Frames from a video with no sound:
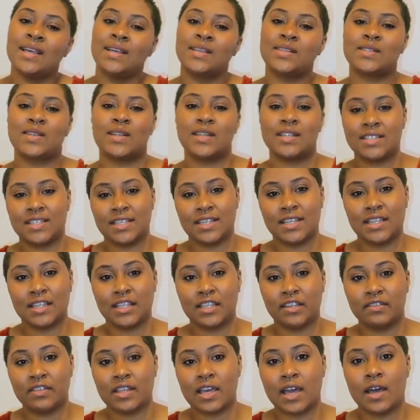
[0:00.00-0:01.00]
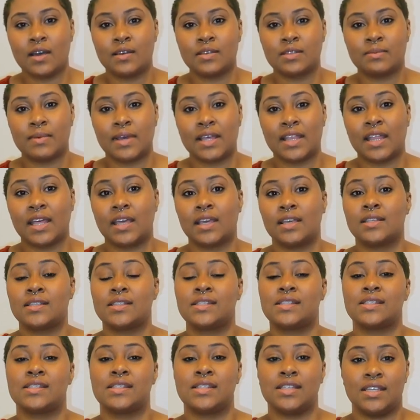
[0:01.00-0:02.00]
so that she could leave the house by like
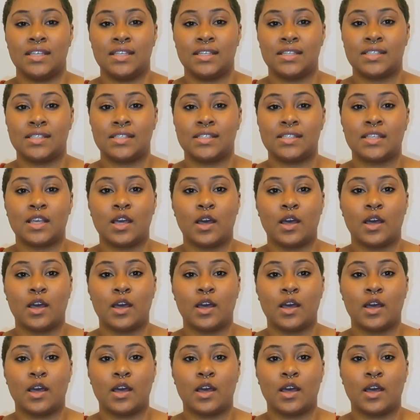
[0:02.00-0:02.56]
6.